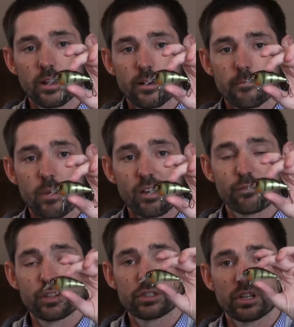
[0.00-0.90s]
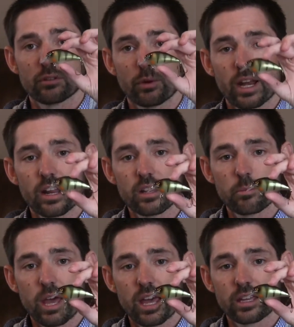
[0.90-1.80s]
I fish it right out of the
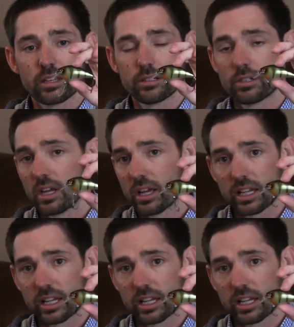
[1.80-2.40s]
package.